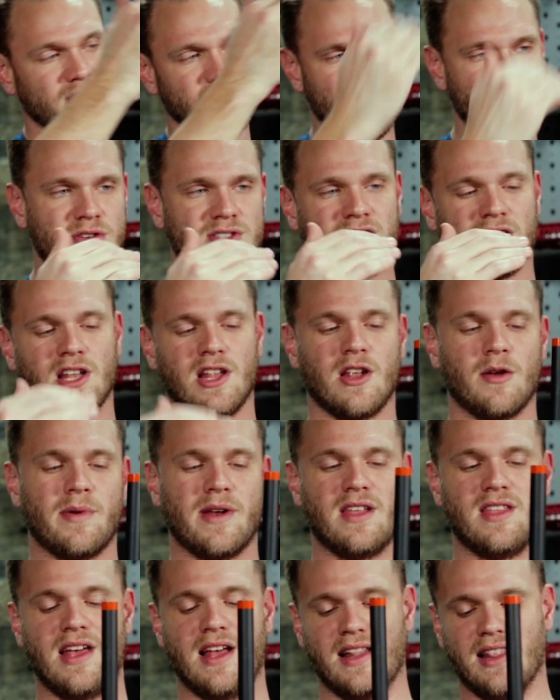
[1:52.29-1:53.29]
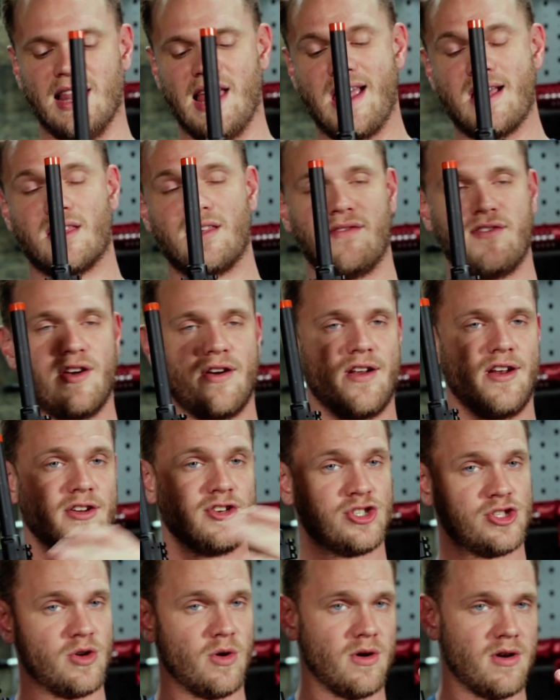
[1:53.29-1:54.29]
lose a little bit of that length if you're in
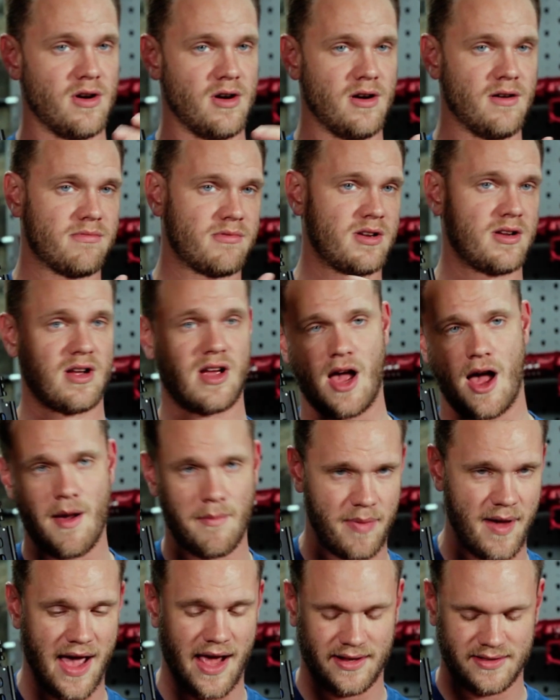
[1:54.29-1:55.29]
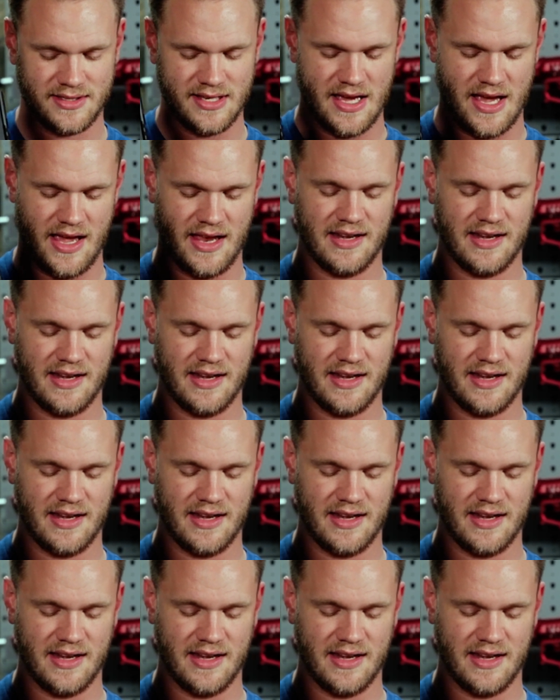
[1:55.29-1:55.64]
a shorter compact uh,